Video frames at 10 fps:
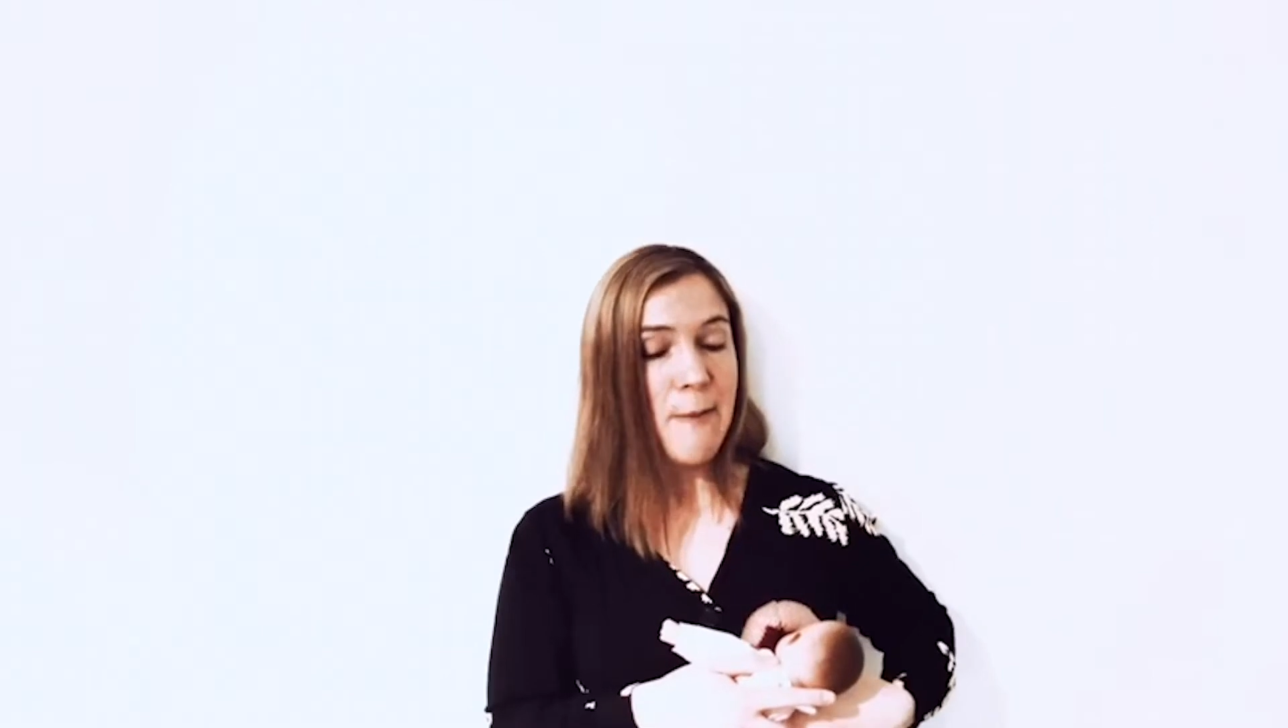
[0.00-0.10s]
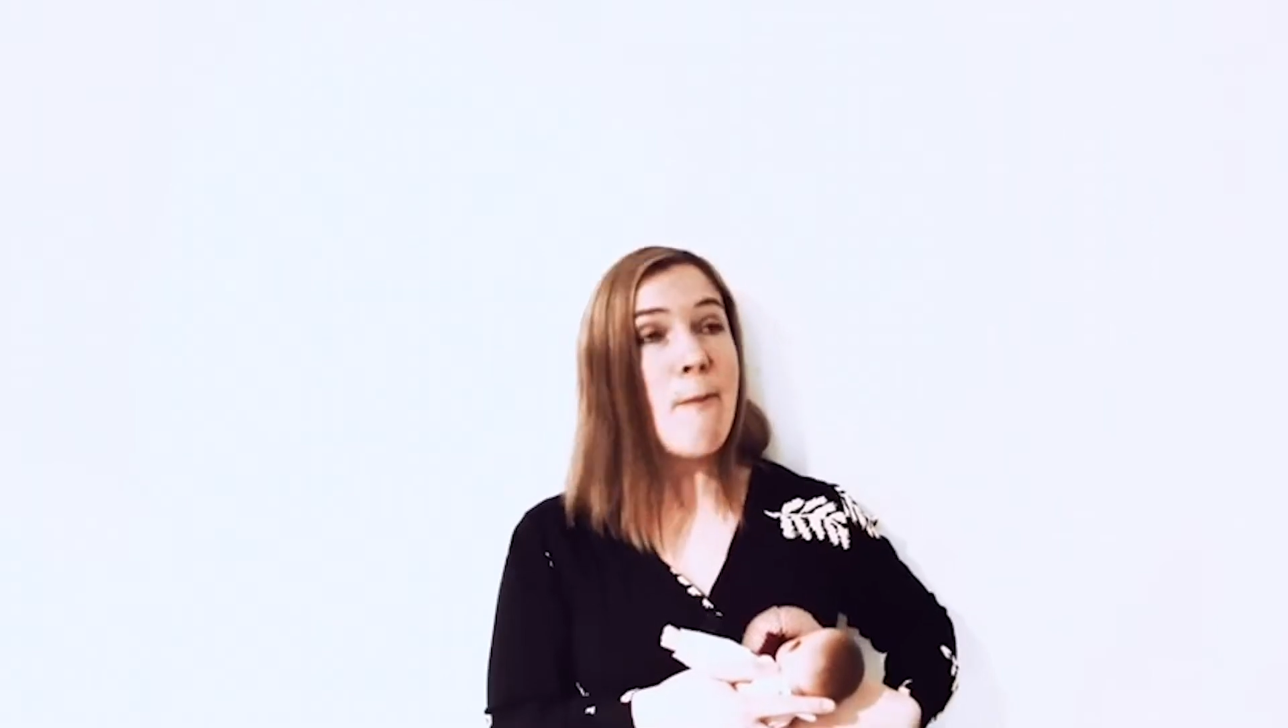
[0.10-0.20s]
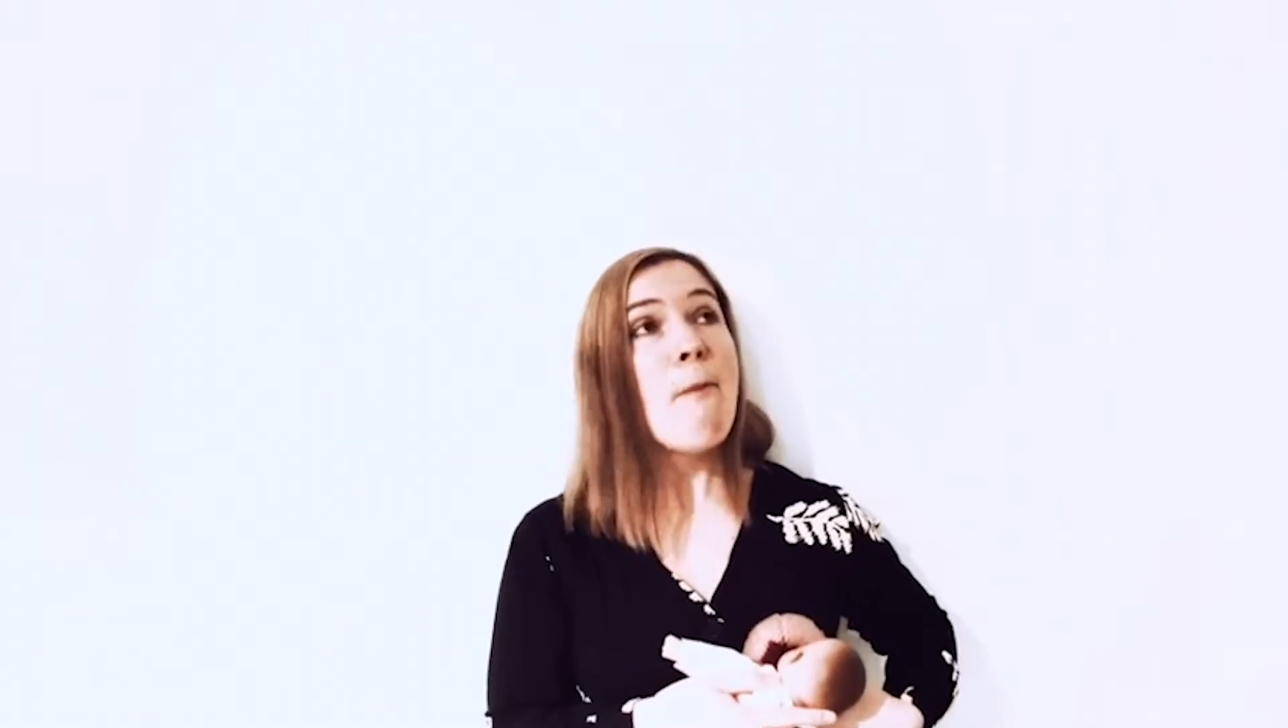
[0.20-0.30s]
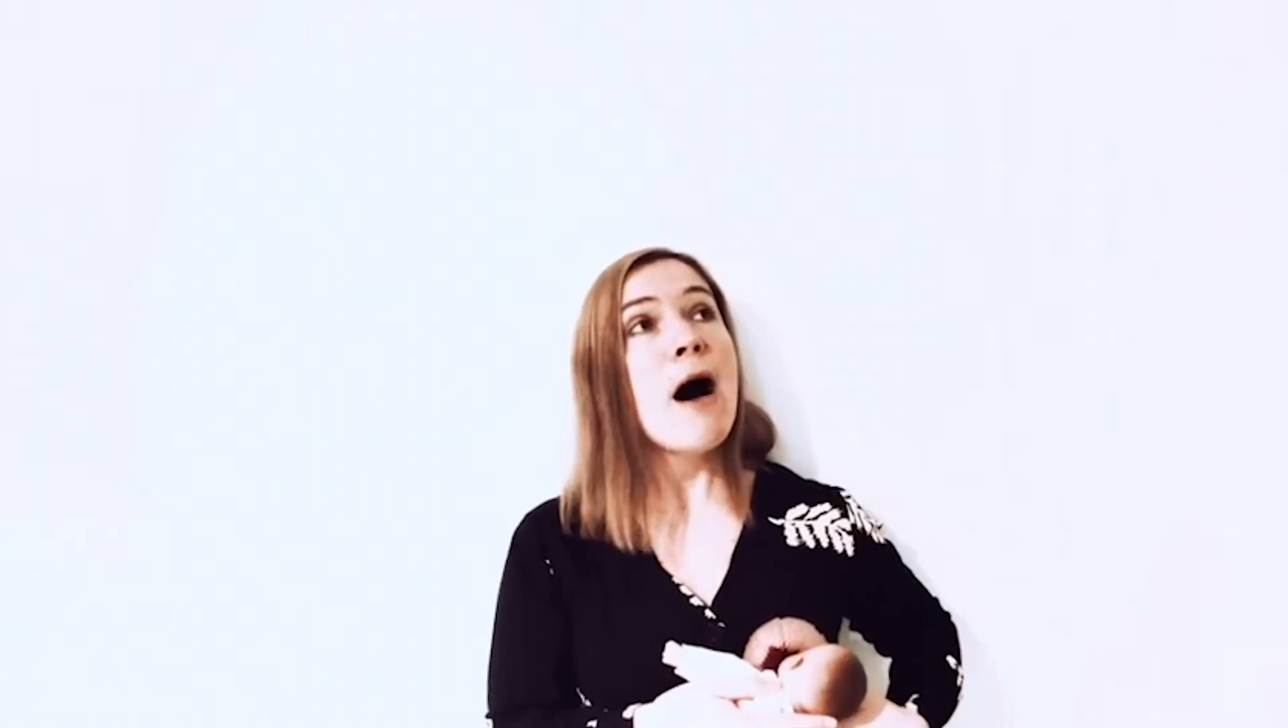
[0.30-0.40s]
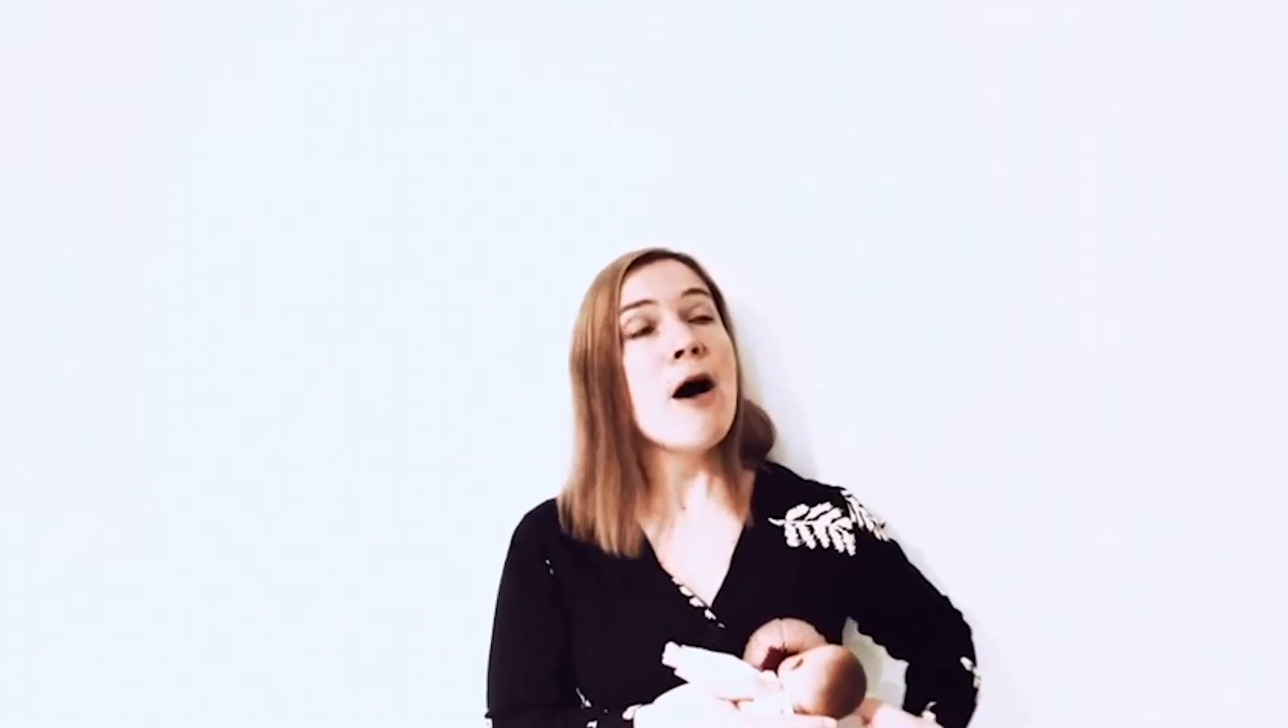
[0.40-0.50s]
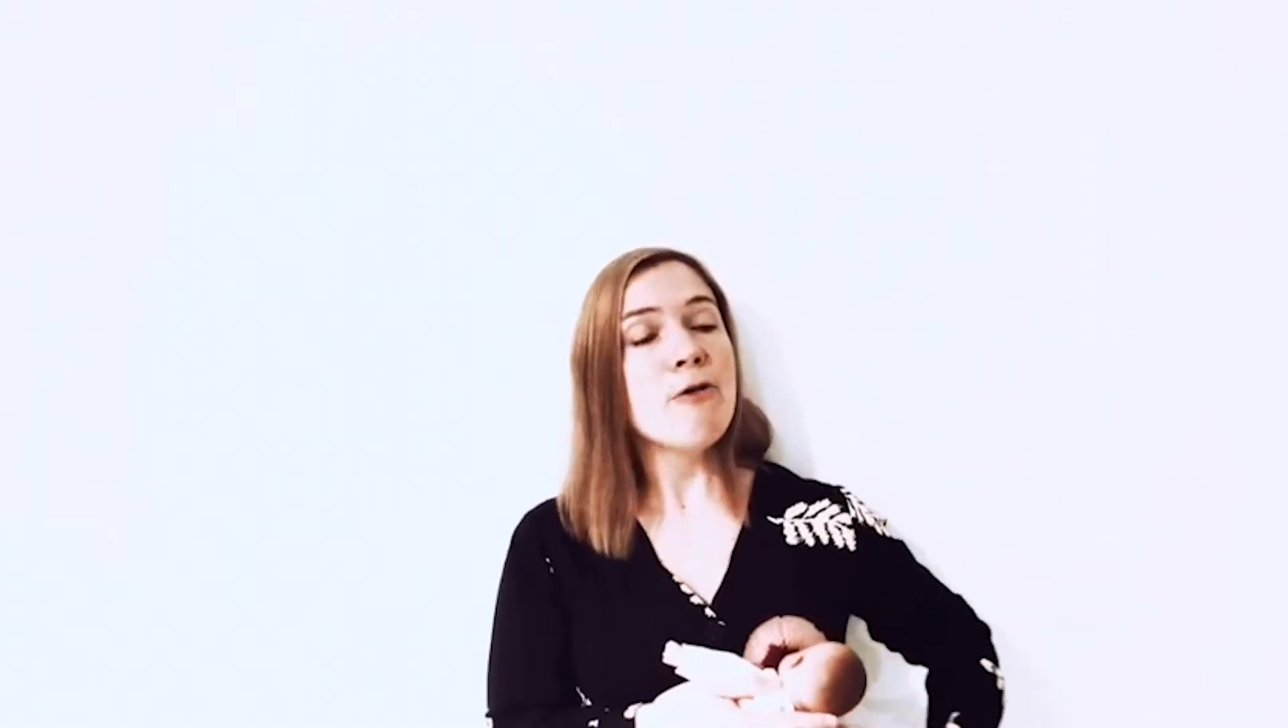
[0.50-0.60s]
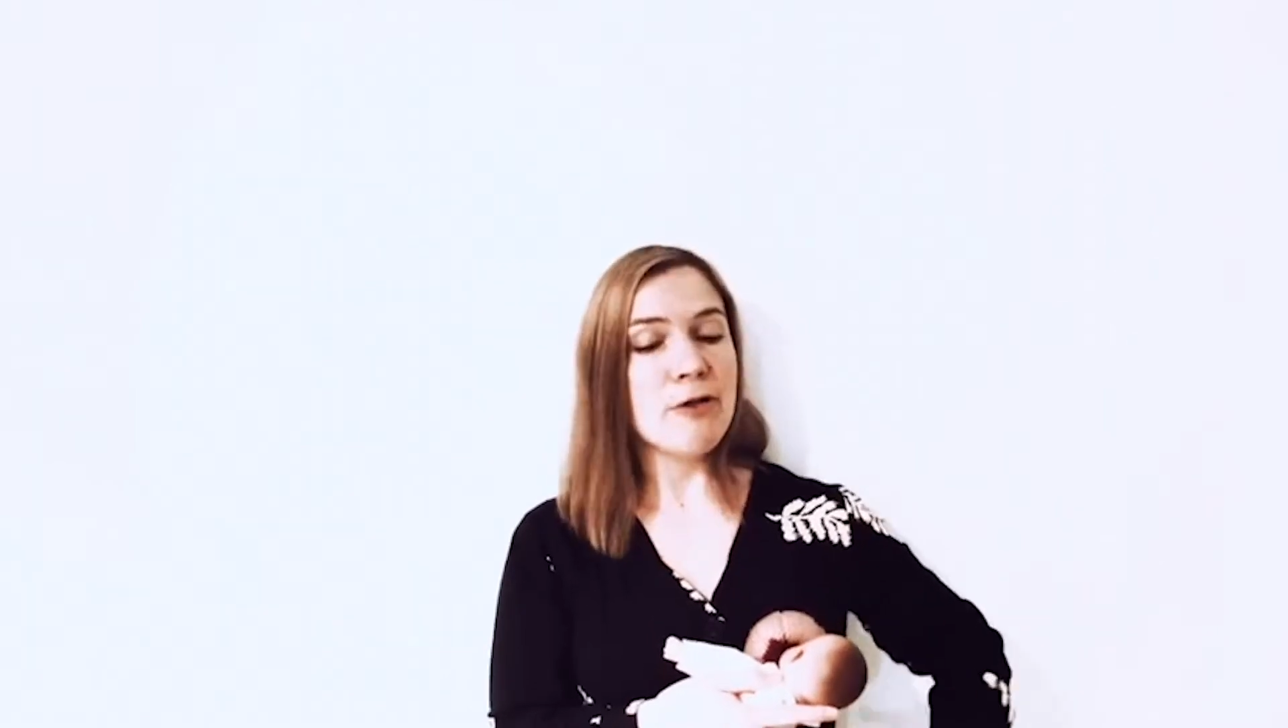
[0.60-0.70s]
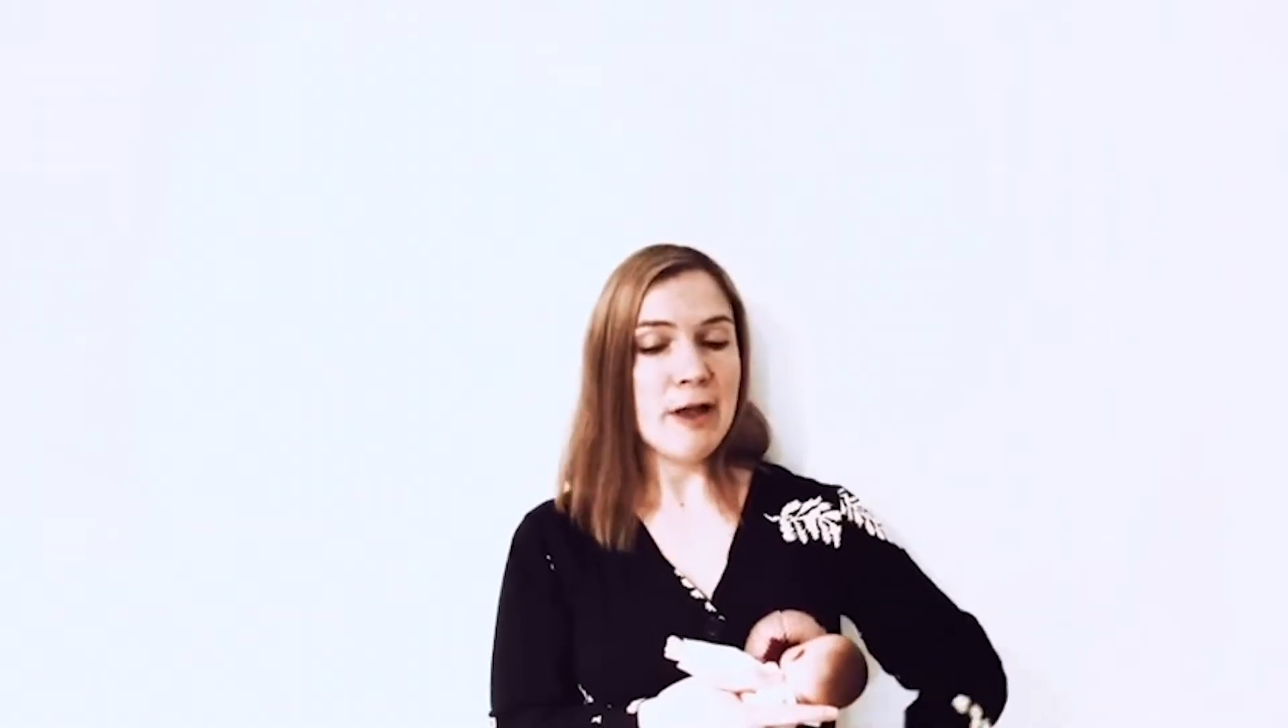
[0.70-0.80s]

mouth,